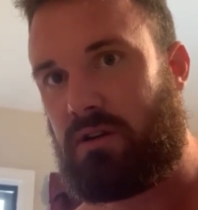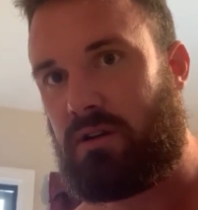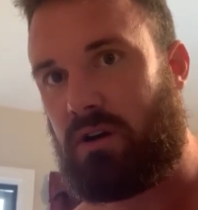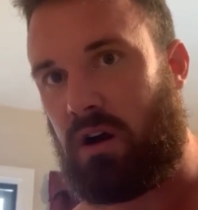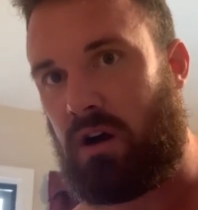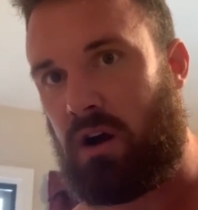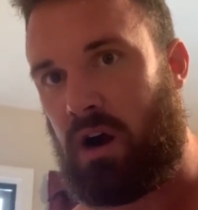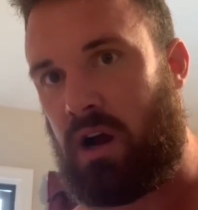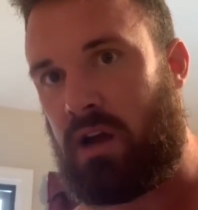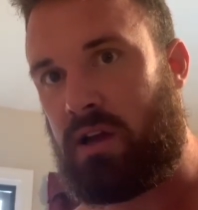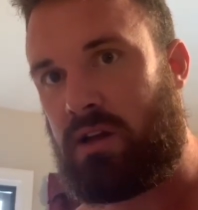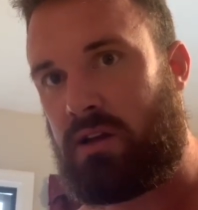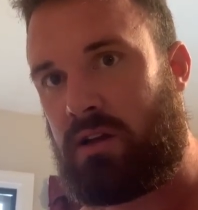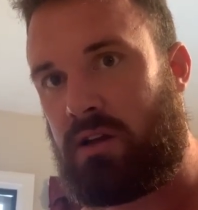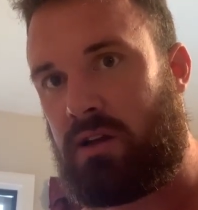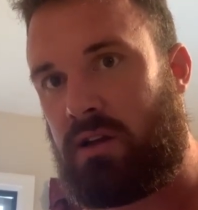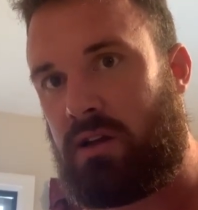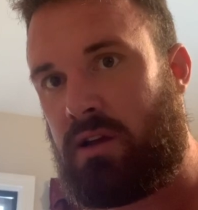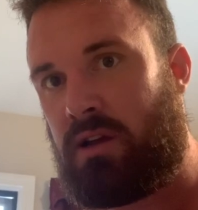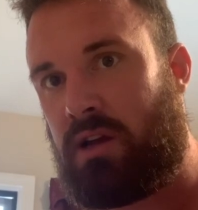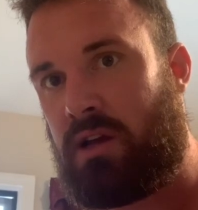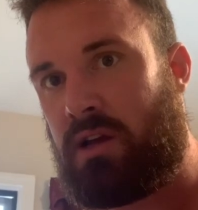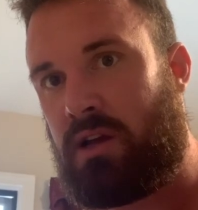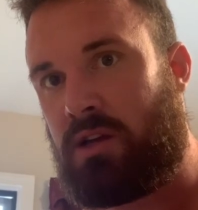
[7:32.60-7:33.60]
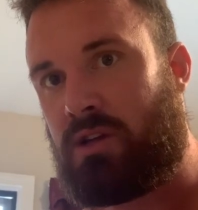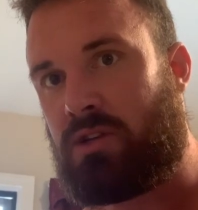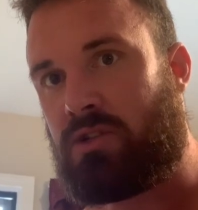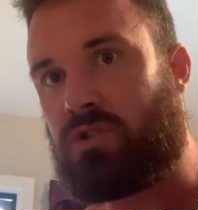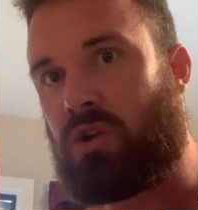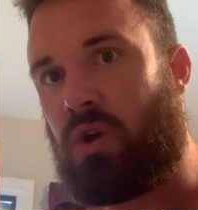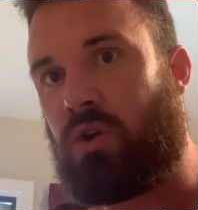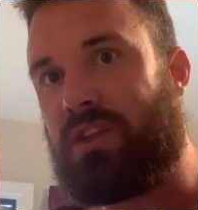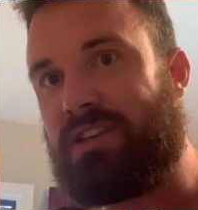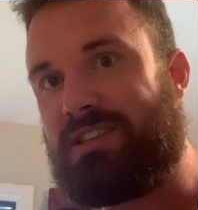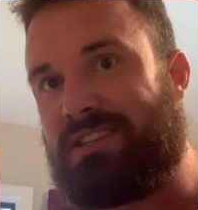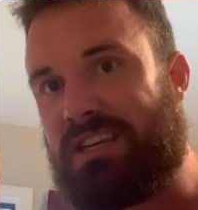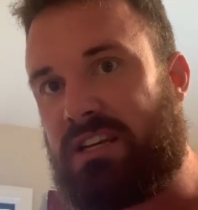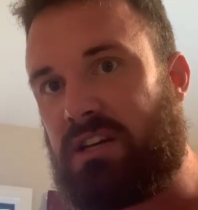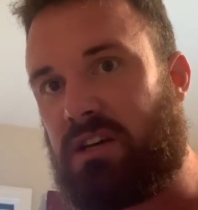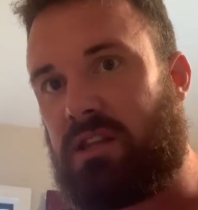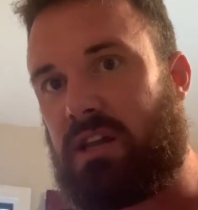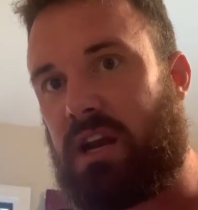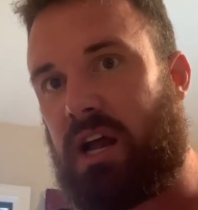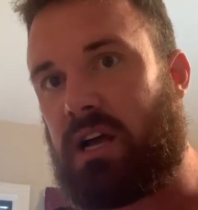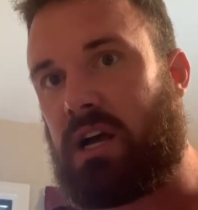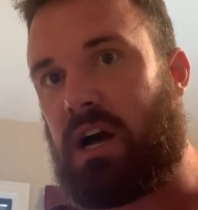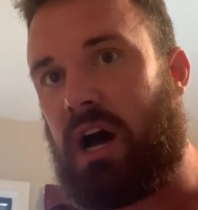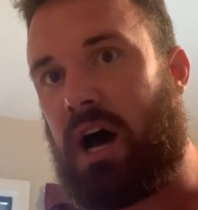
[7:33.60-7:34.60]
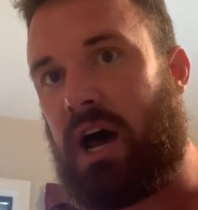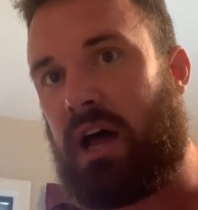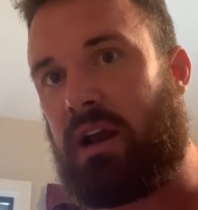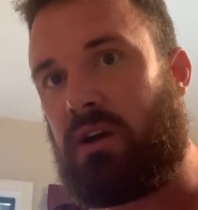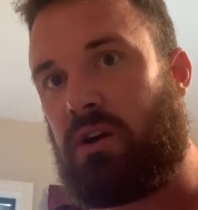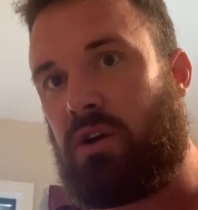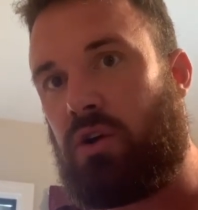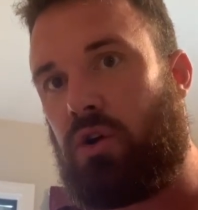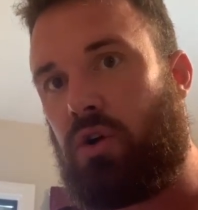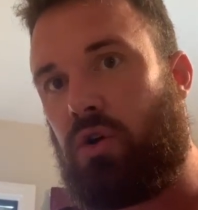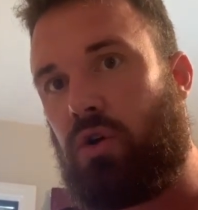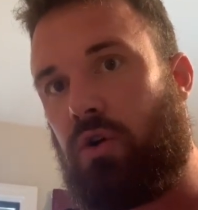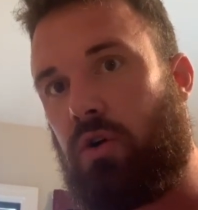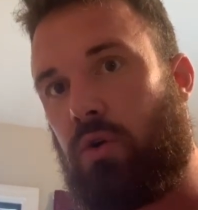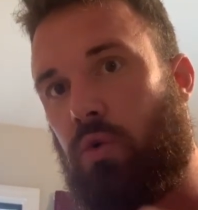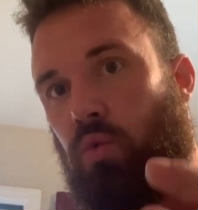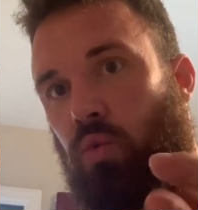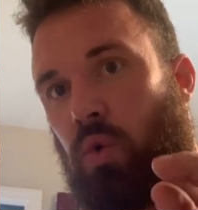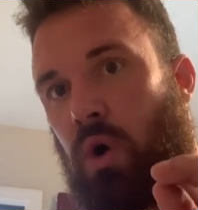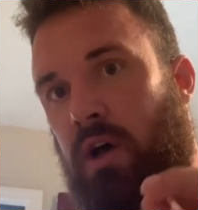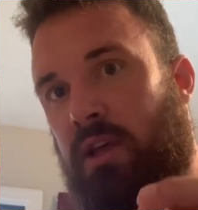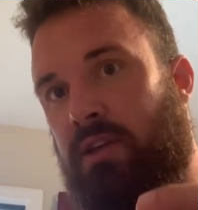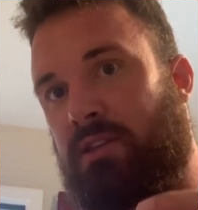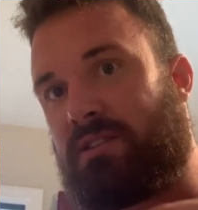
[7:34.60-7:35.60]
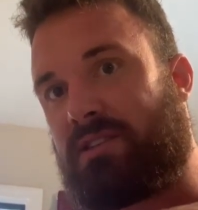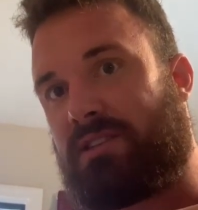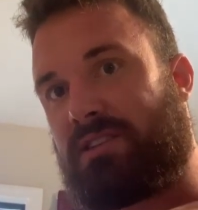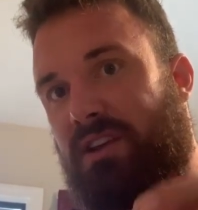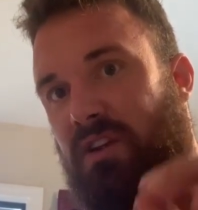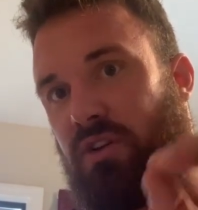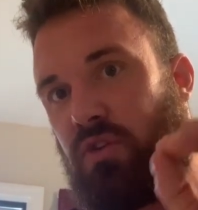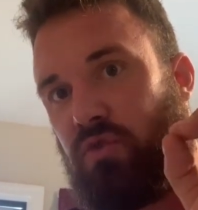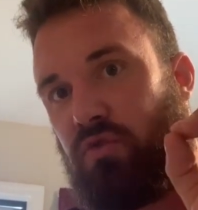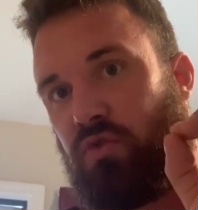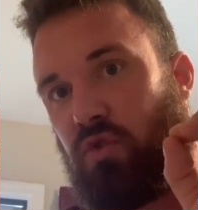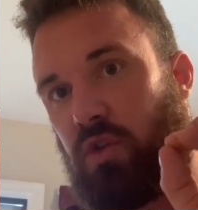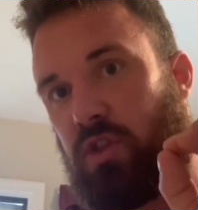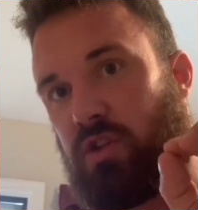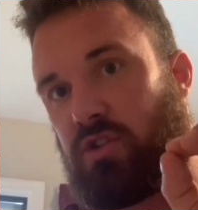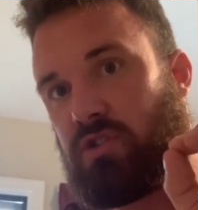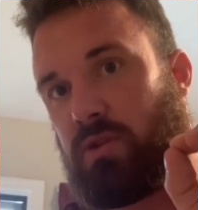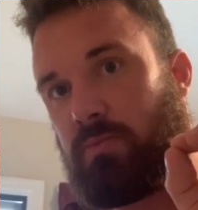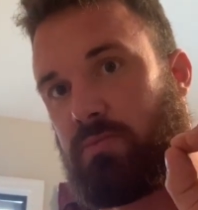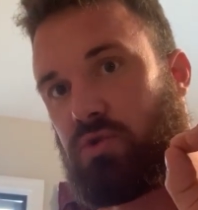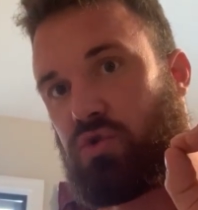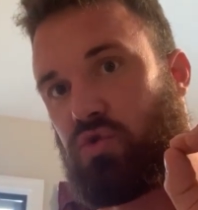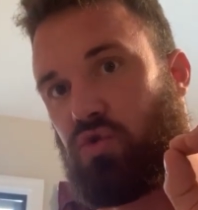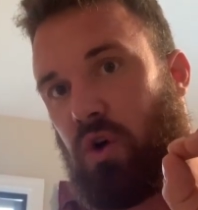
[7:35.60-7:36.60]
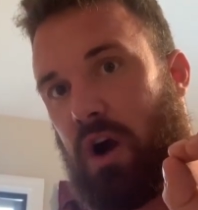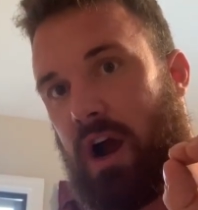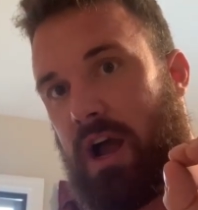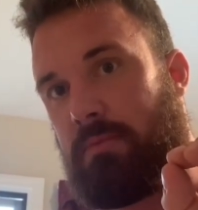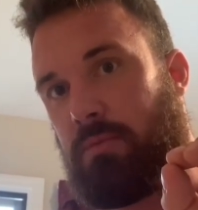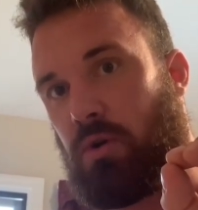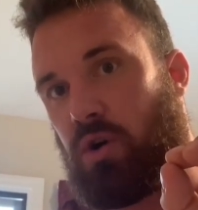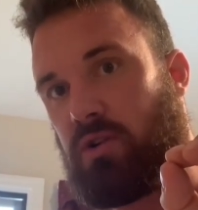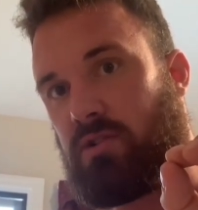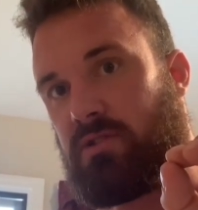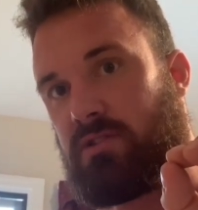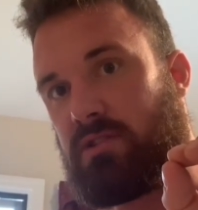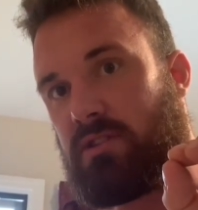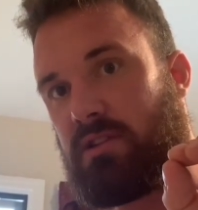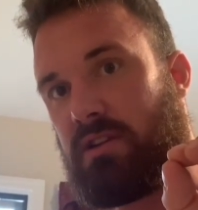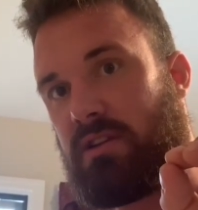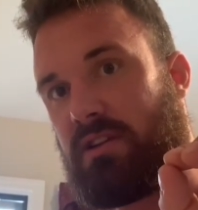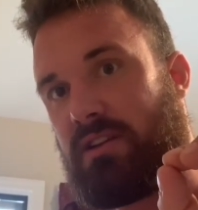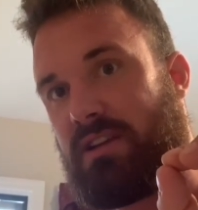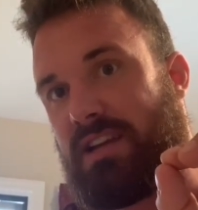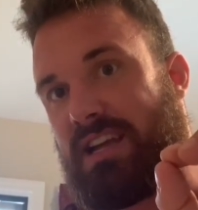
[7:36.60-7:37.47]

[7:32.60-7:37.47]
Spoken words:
All right? So the deal that I got was for the subscribers,